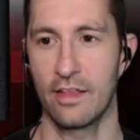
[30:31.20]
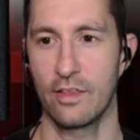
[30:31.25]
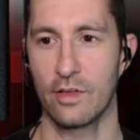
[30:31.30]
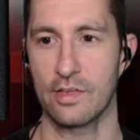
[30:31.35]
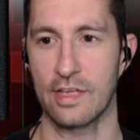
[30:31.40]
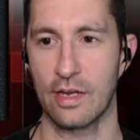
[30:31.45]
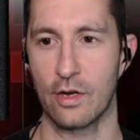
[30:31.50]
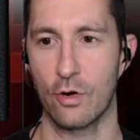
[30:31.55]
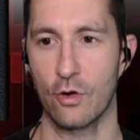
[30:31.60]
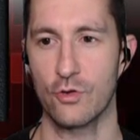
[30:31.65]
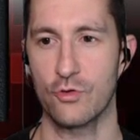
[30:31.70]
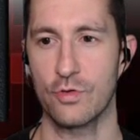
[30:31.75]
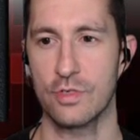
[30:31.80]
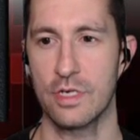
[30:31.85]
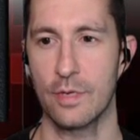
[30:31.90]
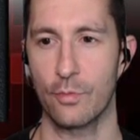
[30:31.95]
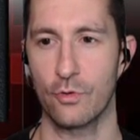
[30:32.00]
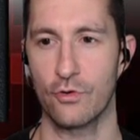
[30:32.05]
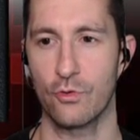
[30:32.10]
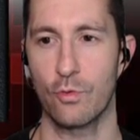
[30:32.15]
Looks like cartridge
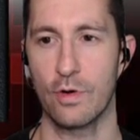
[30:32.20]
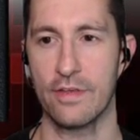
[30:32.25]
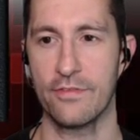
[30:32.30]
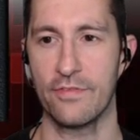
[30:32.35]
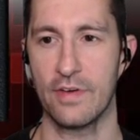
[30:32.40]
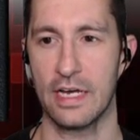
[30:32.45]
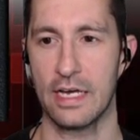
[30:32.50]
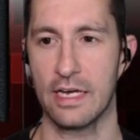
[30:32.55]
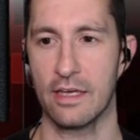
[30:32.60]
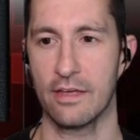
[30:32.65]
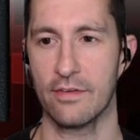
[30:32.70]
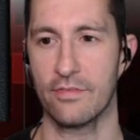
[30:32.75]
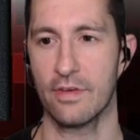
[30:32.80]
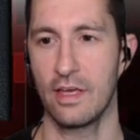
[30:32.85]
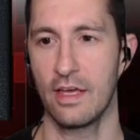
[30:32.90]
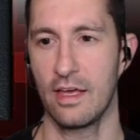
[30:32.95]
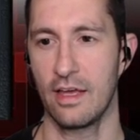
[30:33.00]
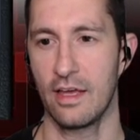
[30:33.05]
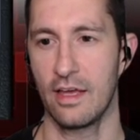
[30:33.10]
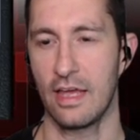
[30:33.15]
number 25,
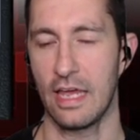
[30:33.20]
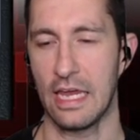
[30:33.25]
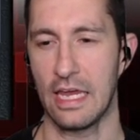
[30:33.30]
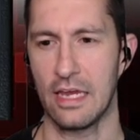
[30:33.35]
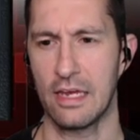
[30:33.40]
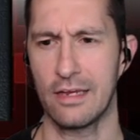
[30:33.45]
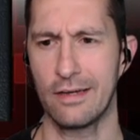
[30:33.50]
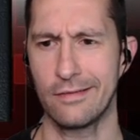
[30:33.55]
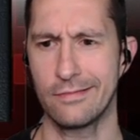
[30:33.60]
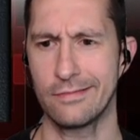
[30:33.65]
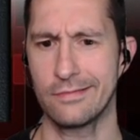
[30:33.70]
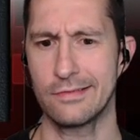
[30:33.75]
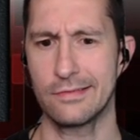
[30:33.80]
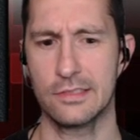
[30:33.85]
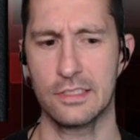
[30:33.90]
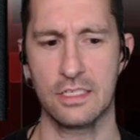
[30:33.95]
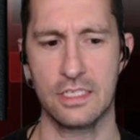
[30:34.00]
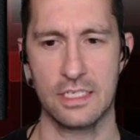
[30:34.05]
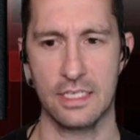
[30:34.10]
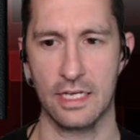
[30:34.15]
and
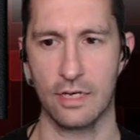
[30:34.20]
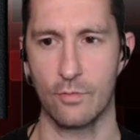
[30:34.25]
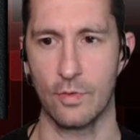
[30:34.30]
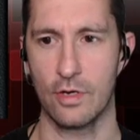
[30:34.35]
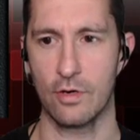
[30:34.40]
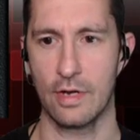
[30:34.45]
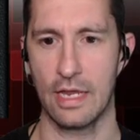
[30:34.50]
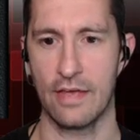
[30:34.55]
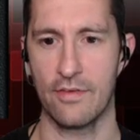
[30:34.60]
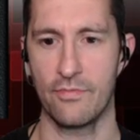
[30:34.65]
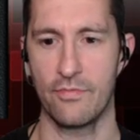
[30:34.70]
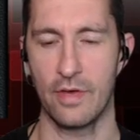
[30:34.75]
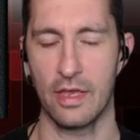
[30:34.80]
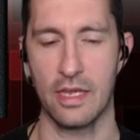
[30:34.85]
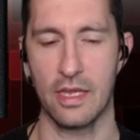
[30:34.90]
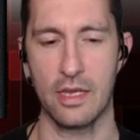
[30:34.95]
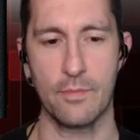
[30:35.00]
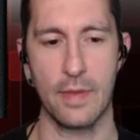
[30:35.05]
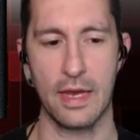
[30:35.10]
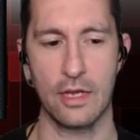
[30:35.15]
looks like we don't have
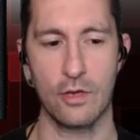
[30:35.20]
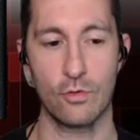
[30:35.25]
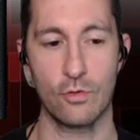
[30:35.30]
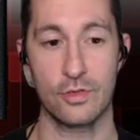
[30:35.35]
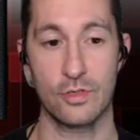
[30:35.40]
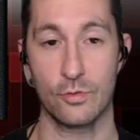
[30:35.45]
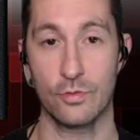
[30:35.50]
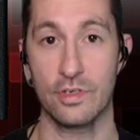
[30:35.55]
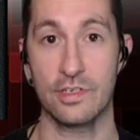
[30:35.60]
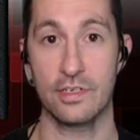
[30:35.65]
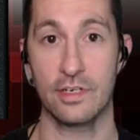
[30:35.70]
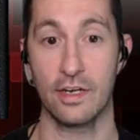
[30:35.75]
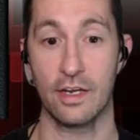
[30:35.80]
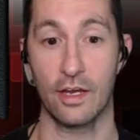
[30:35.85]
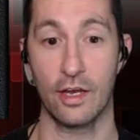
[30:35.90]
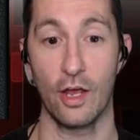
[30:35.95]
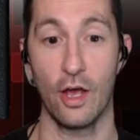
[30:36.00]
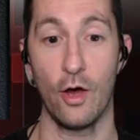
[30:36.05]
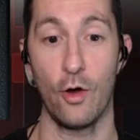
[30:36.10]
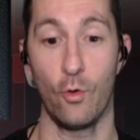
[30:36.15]
any manual, so we're just going
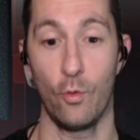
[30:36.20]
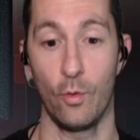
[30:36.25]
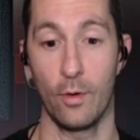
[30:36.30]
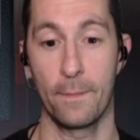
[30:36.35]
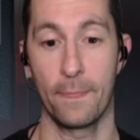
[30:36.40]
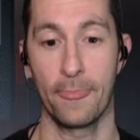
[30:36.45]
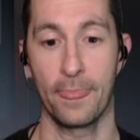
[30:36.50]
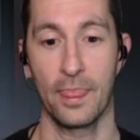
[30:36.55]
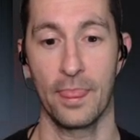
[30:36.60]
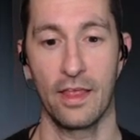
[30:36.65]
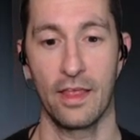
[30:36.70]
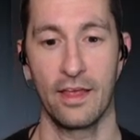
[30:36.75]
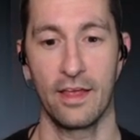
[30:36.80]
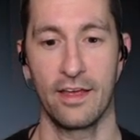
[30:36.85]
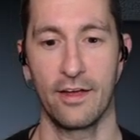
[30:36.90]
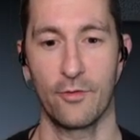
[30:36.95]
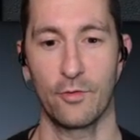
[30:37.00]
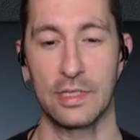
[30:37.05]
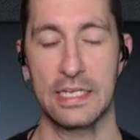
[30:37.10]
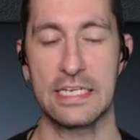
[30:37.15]
to go.
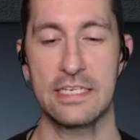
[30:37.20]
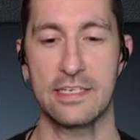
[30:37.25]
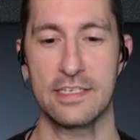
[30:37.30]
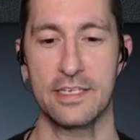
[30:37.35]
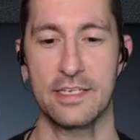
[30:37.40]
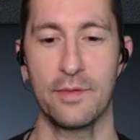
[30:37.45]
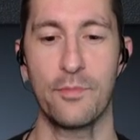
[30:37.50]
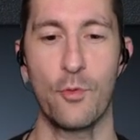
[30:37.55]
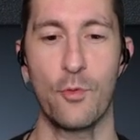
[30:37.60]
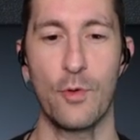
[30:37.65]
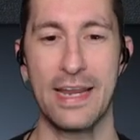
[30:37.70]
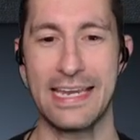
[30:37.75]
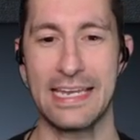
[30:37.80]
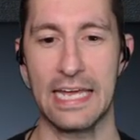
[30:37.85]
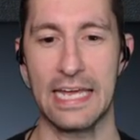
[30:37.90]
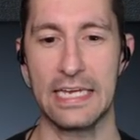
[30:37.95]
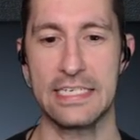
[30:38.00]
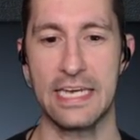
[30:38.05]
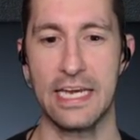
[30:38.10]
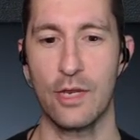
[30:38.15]
Released at some point in
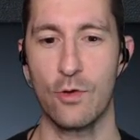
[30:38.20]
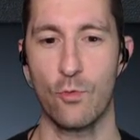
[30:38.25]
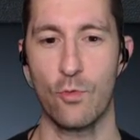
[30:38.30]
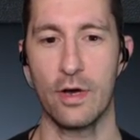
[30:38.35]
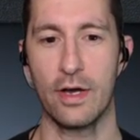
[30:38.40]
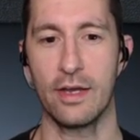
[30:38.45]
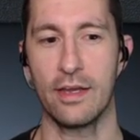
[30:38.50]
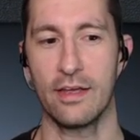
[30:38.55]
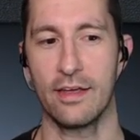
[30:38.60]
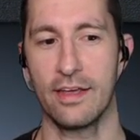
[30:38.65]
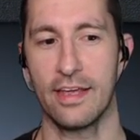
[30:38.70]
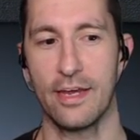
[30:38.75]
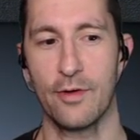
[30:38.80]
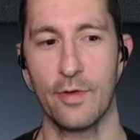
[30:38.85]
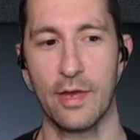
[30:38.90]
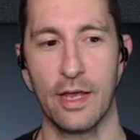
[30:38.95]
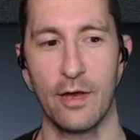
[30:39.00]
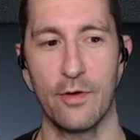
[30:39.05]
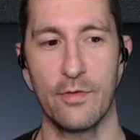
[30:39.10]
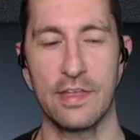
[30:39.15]
1981. Here
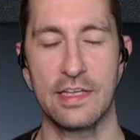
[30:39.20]
we go.